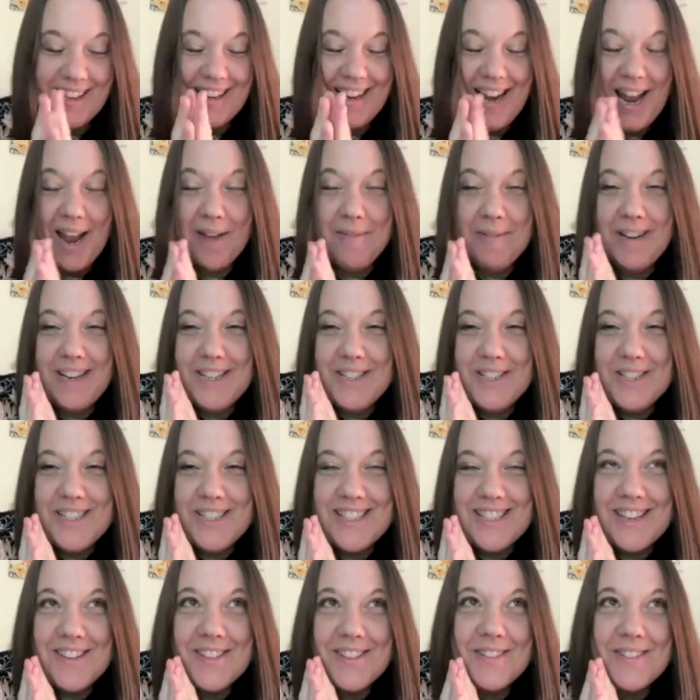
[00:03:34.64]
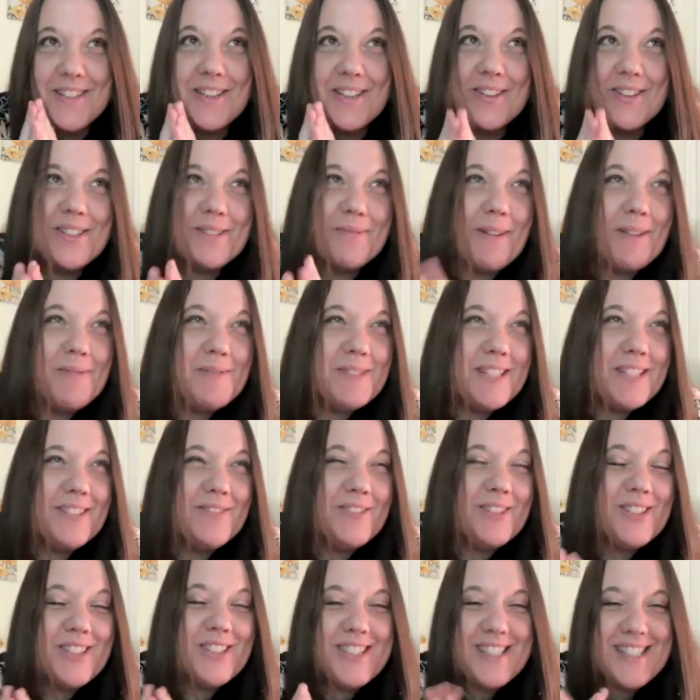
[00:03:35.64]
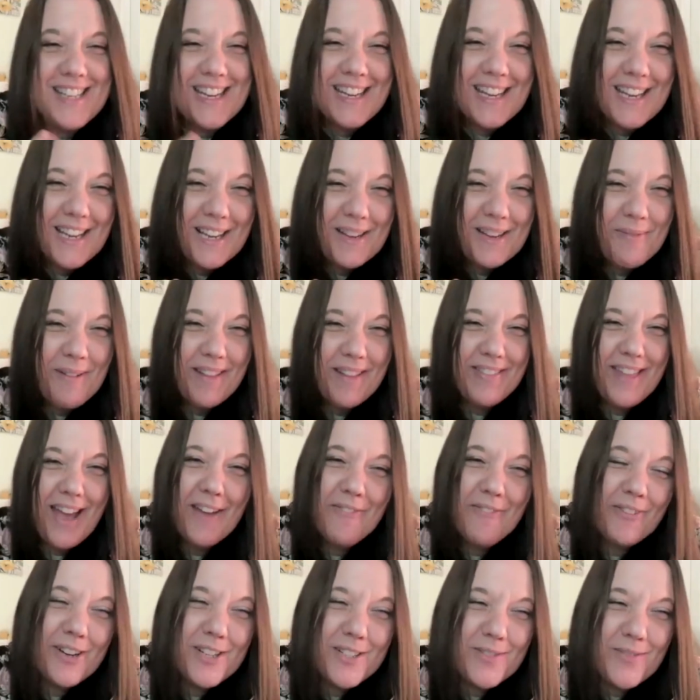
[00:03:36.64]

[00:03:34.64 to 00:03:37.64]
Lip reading: good. I mean, it just gives me goosebumps, even just thinking about that.